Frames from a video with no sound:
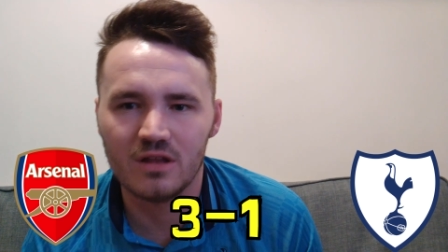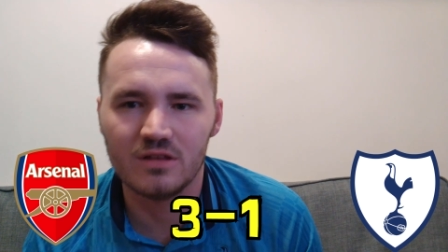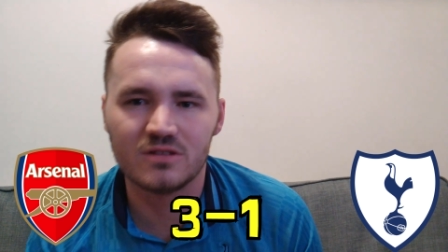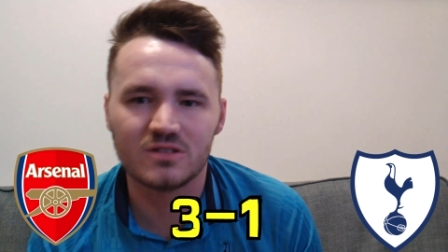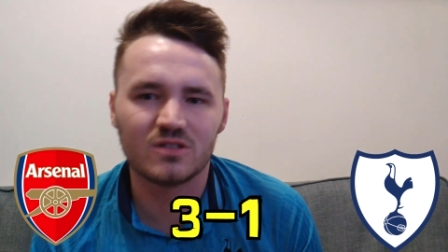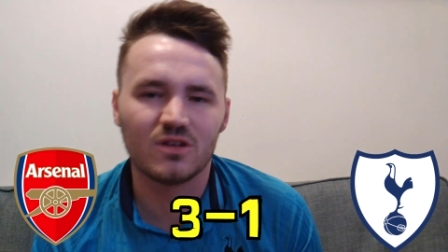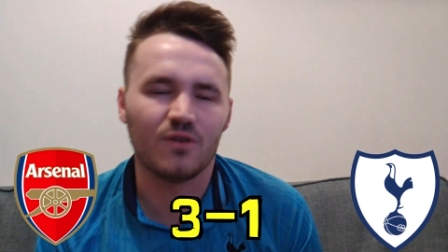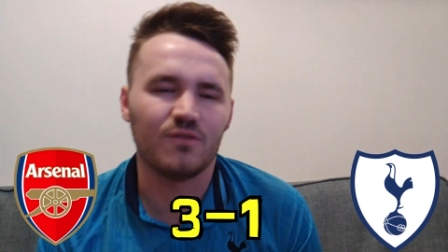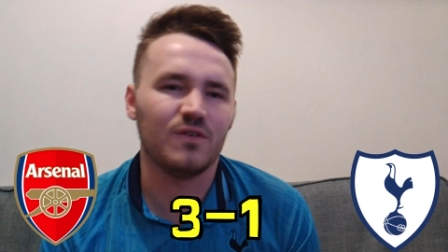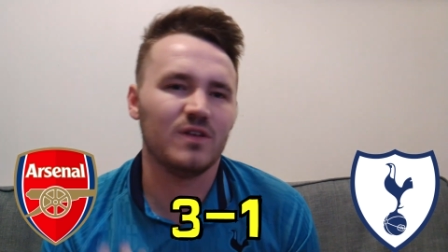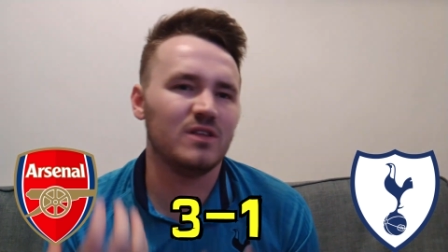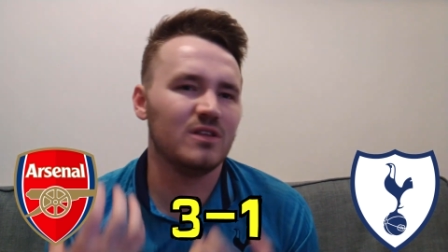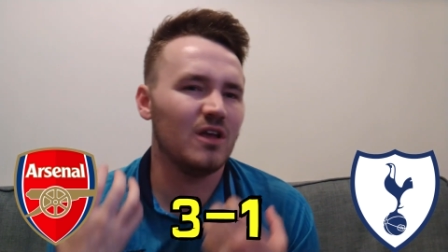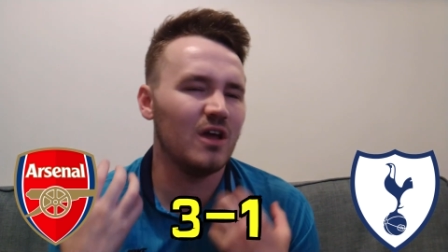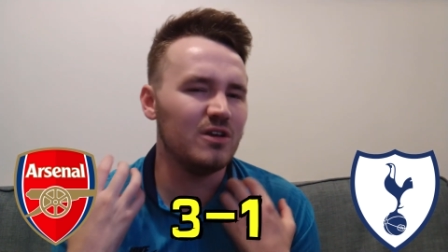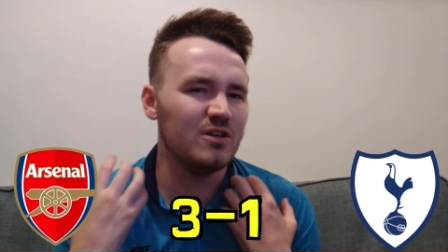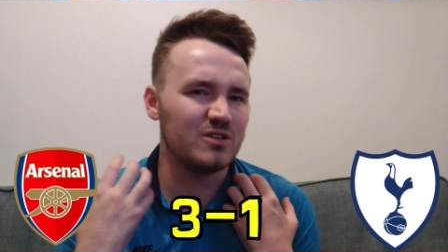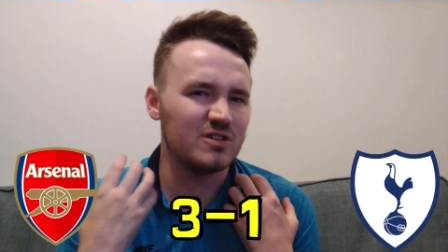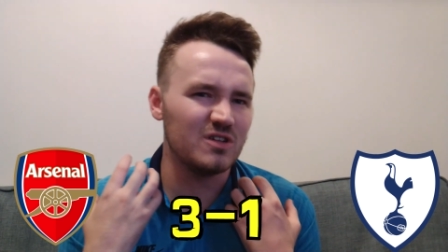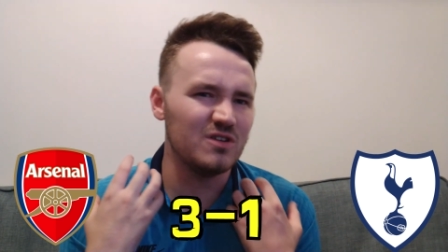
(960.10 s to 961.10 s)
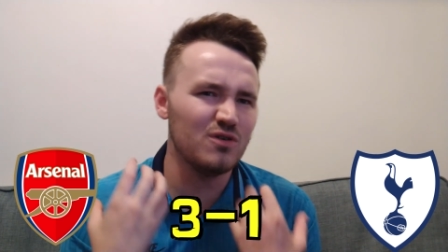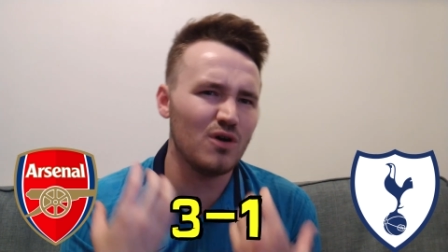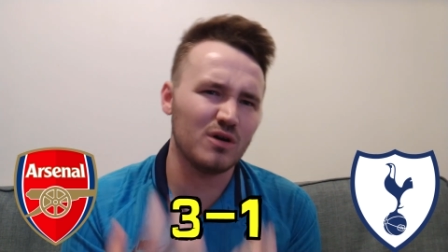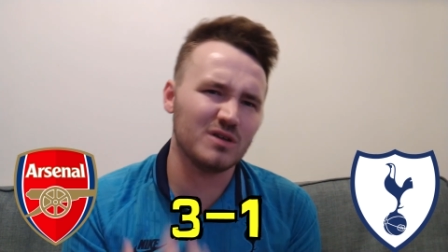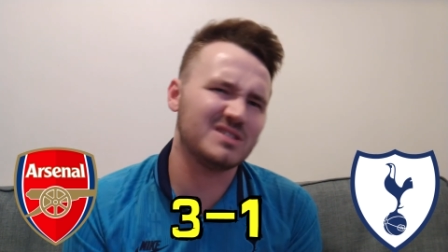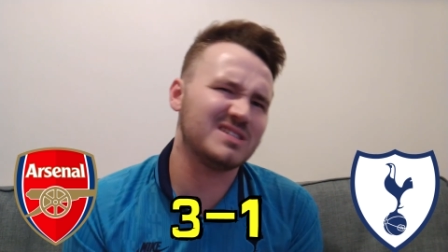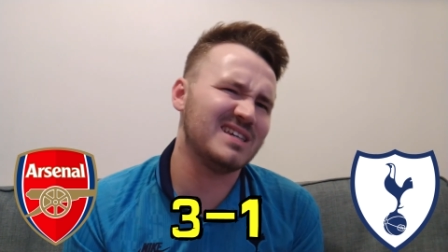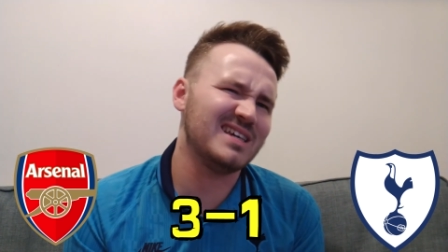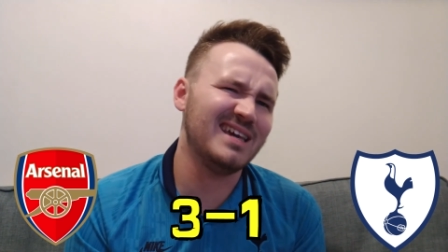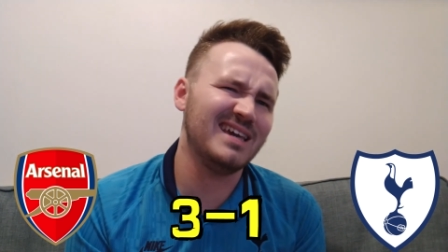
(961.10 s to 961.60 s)
and stuff, and, and to not
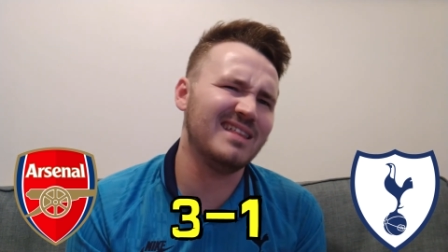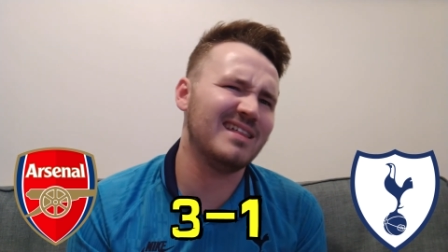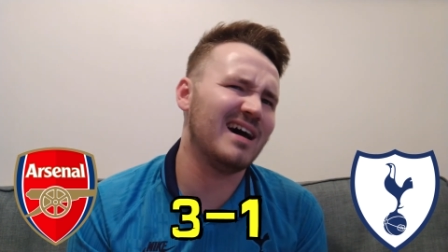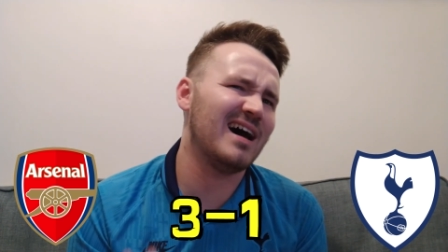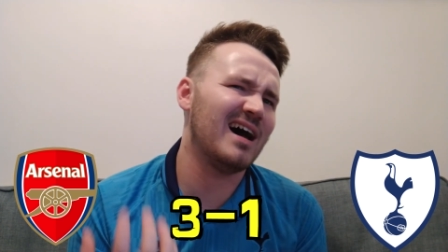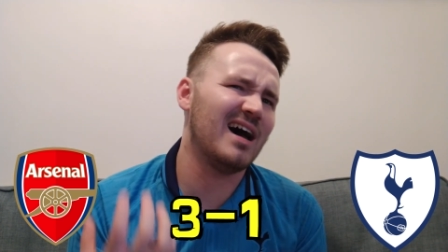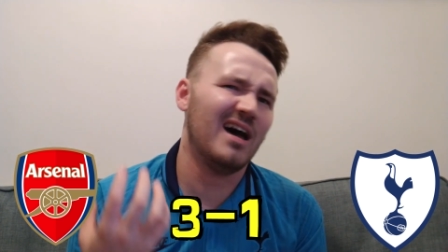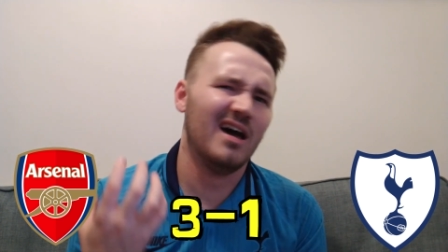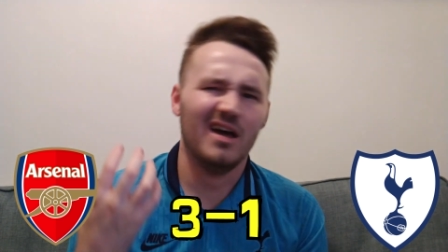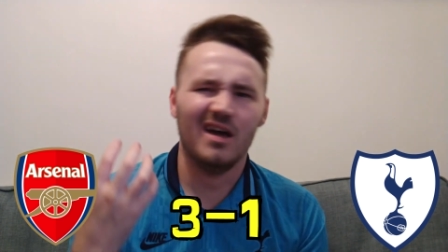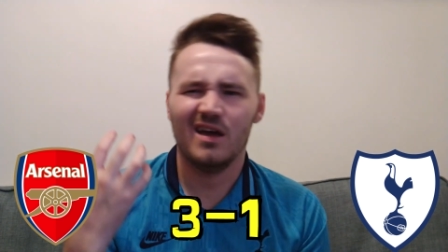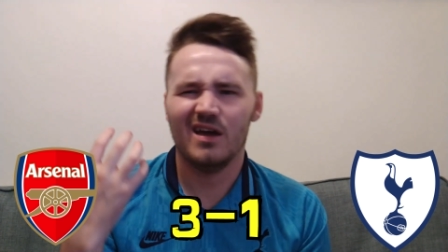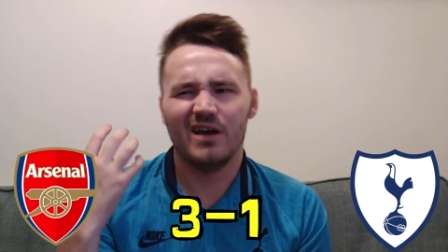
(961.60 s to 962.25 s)
see that,